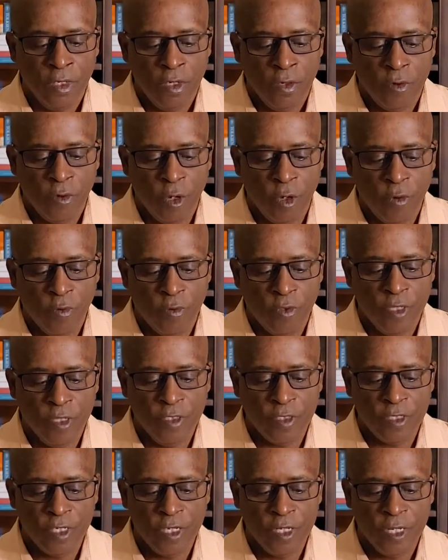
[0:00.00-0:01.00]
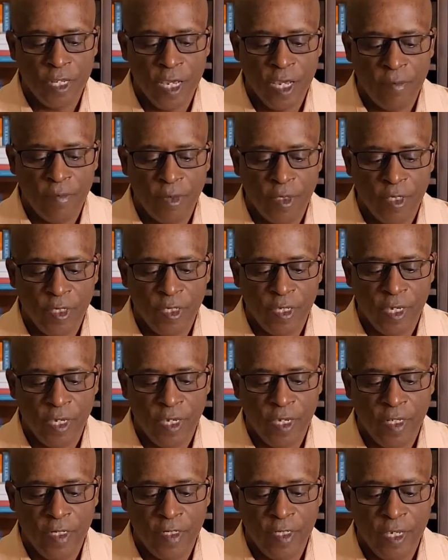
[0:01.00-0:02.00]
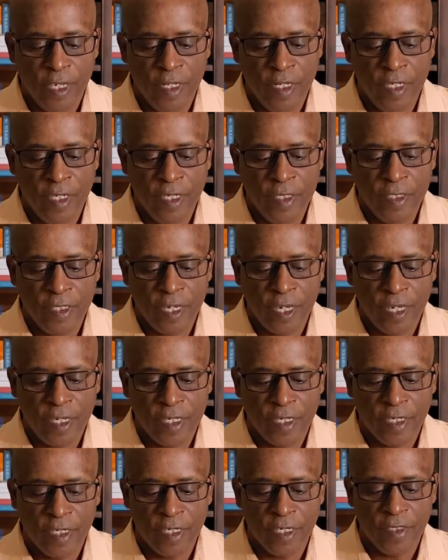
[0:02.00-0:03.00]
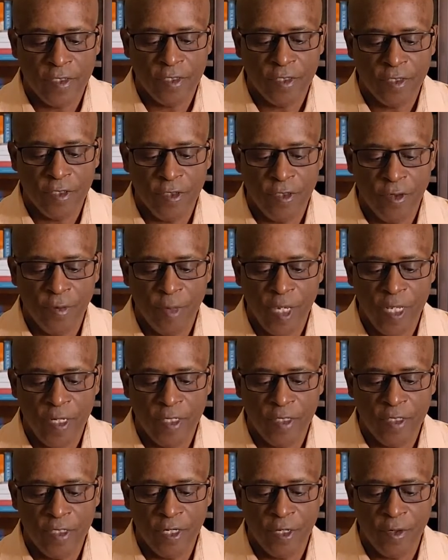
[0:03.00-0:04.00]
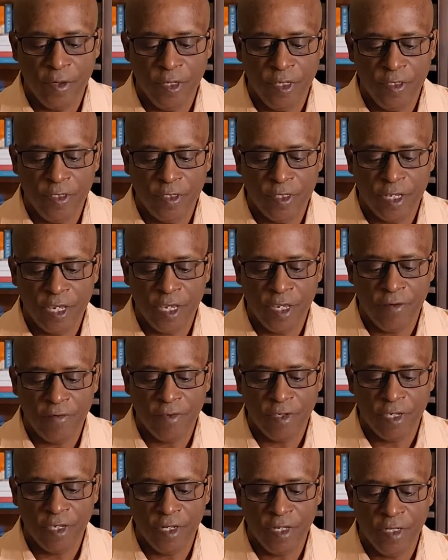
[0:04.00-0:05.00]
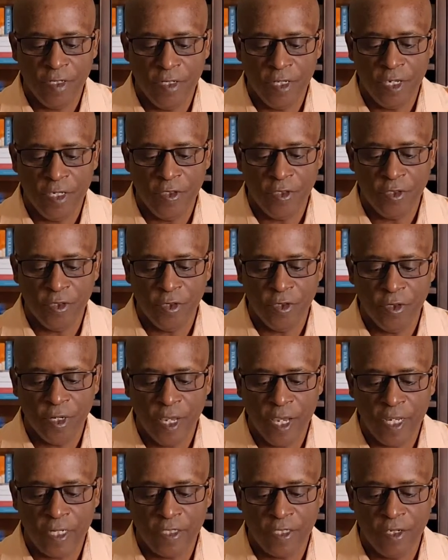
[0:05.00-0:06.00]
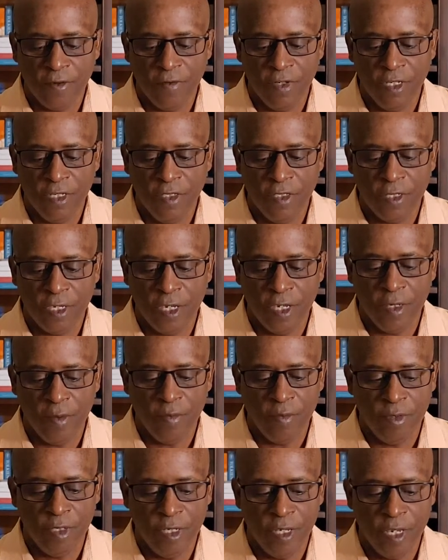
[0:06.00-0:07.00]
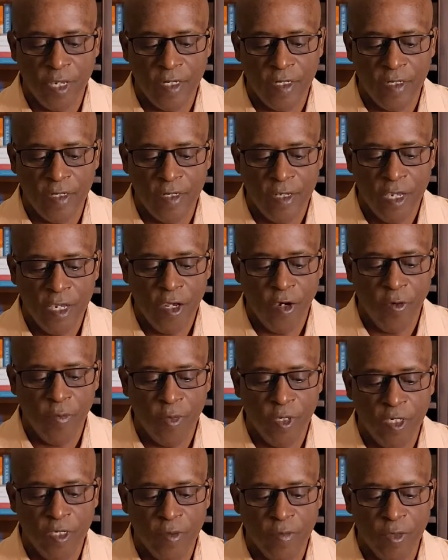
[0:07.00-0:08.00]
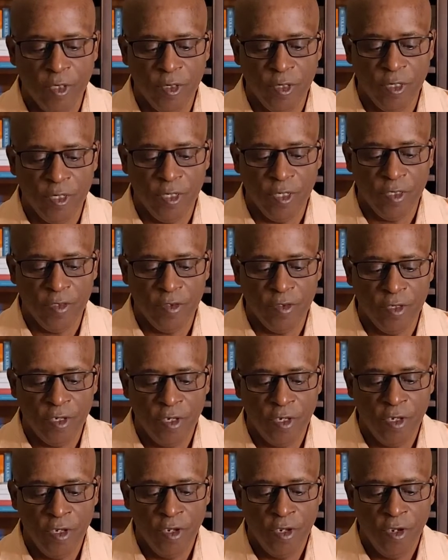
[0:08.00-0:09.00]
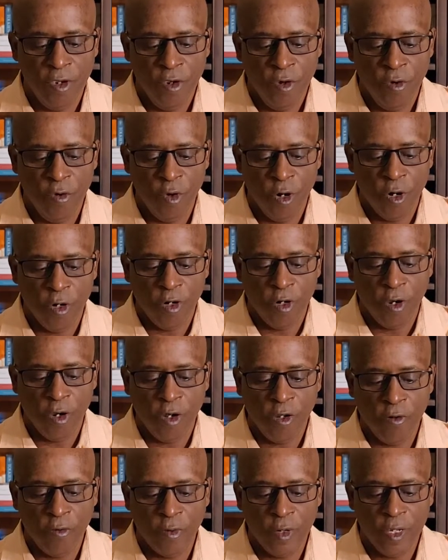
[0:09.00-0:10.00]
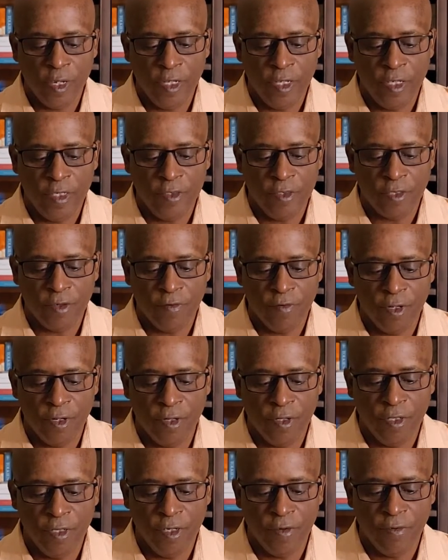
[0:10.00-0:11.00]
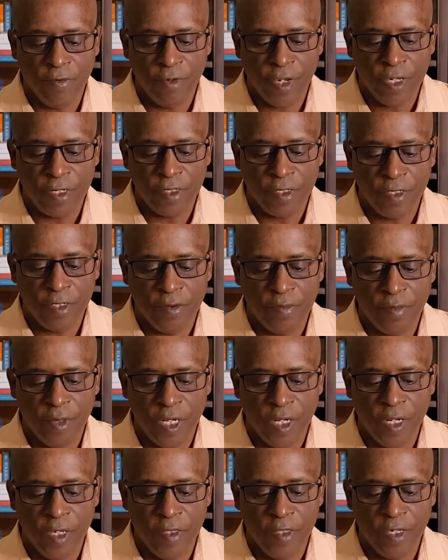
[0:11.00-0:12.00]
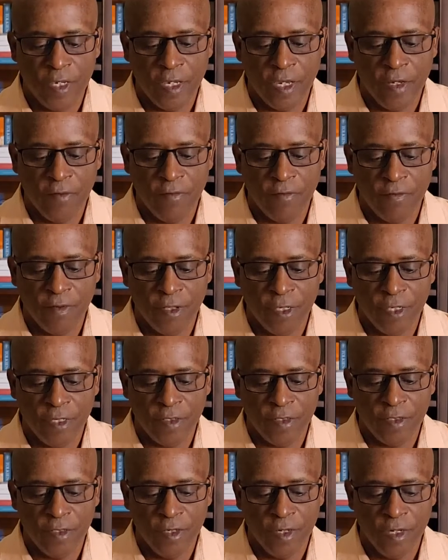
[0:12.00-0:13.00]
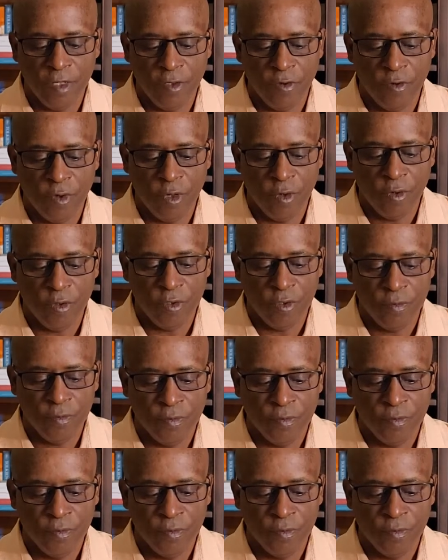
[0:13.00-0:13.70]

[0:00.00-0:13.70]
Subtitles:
Quote, "This kidnapping and any attack against humanitarian staff can endanger activities aimed at helping communities who are already severely affected by the conflict," unquote.